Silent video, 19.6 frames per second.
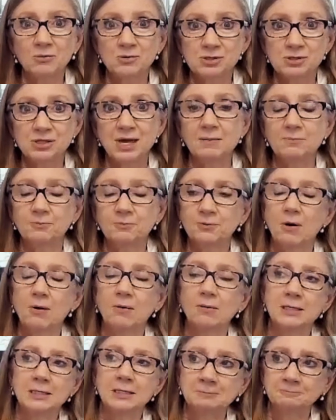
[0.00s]
I would say
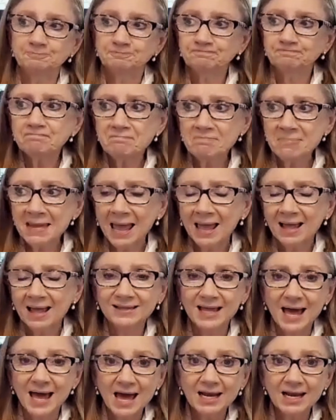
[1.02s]
probably
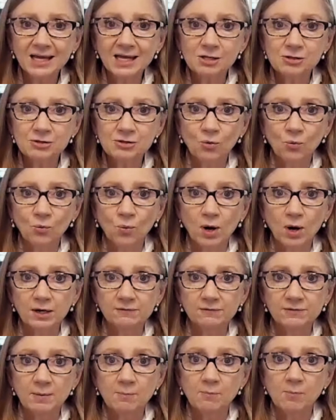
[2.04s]
that is
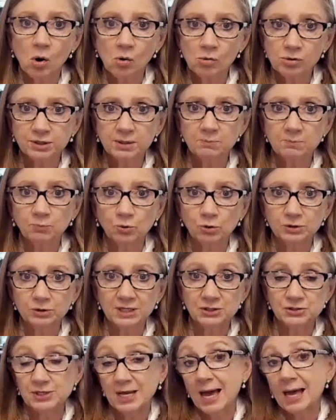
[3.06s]
one of the most
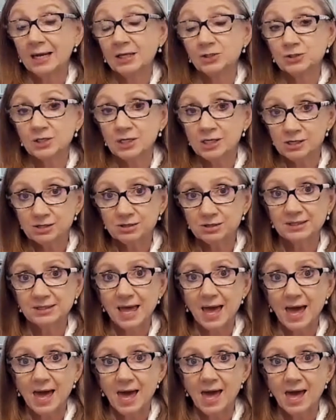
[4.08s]
important challenges
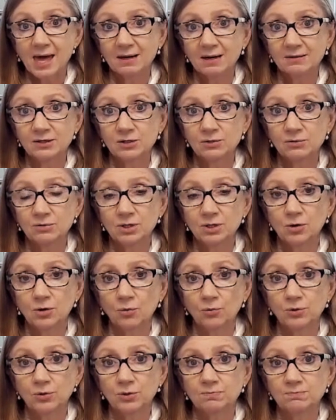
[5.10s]
that
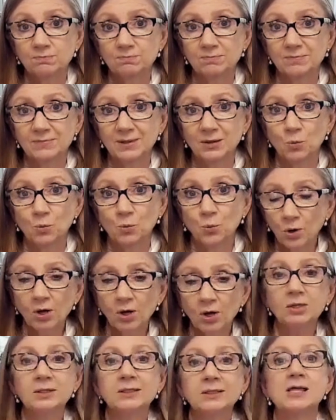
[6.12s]
the
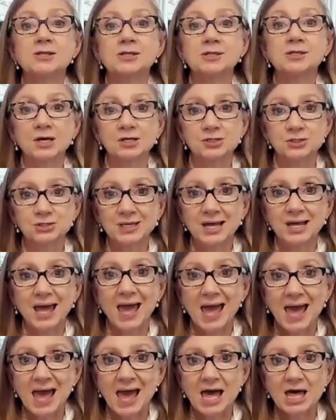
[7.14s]
world as such
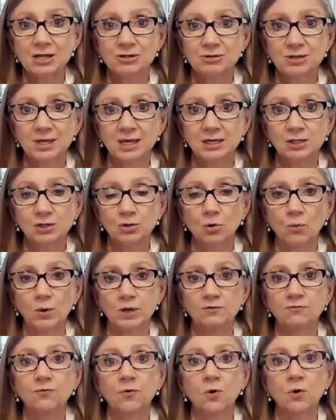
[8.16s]
has in
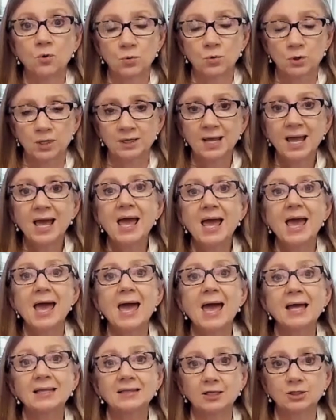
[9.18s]
going forward.
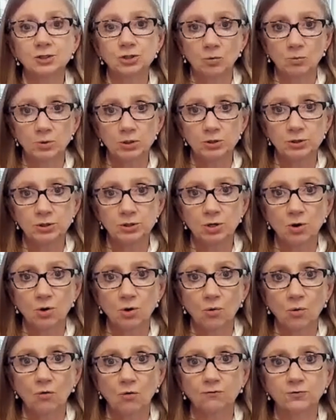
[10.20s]
And the
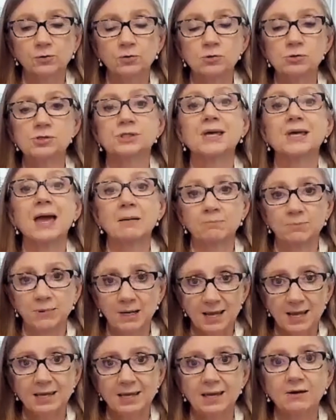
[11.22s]
WTO, of course, can
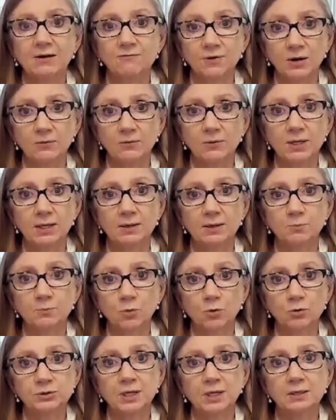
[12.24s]
play a very
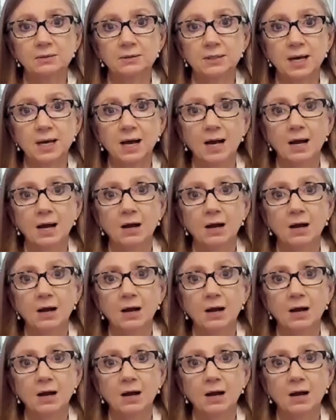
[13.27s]
important